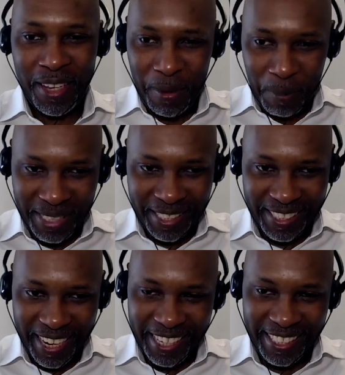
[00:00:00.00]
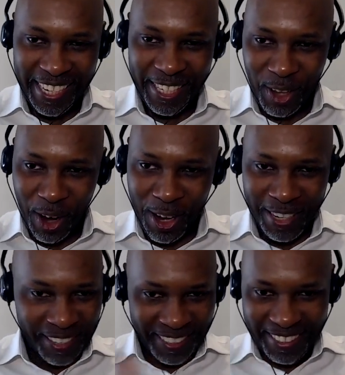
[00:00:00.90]
Mr. Celestine,
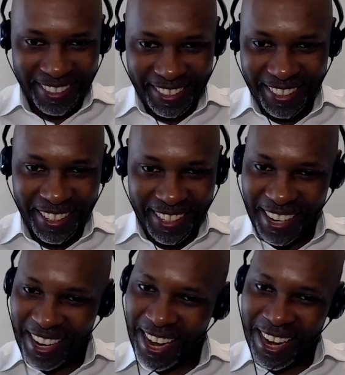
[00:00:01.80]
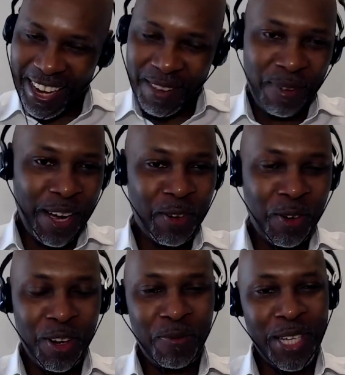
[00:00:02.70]
Don. Yvonne,
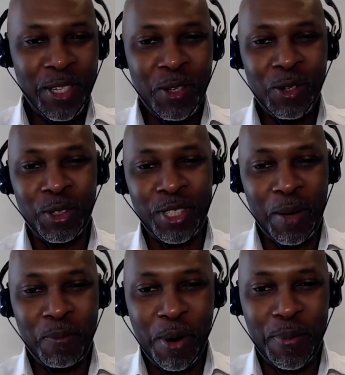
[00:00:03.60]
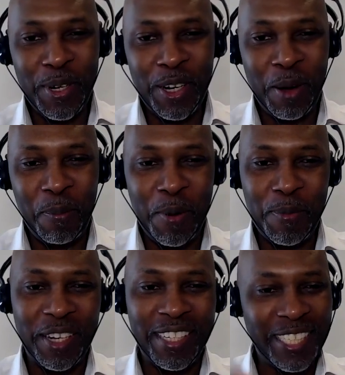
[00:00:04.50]
all of my usuals are popping
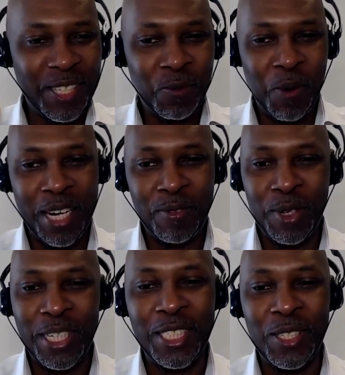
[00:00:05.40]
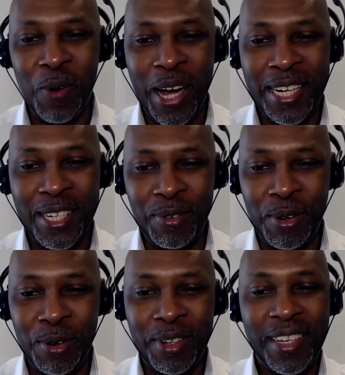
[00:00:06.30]
on. This is
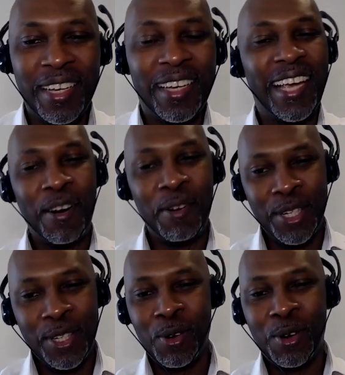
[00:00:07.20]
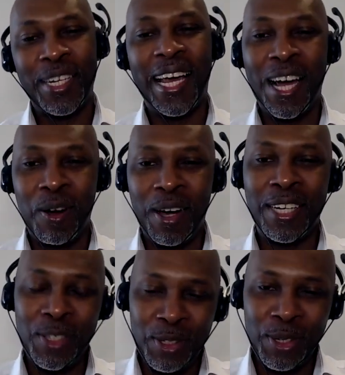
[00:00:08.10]
wonderful. Karen Horn, how are
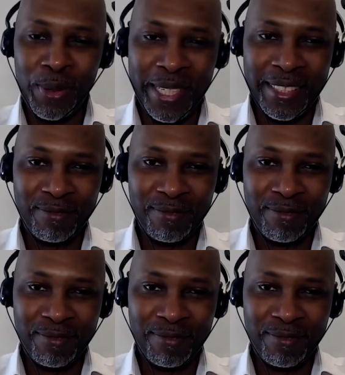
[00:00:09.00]
you doing?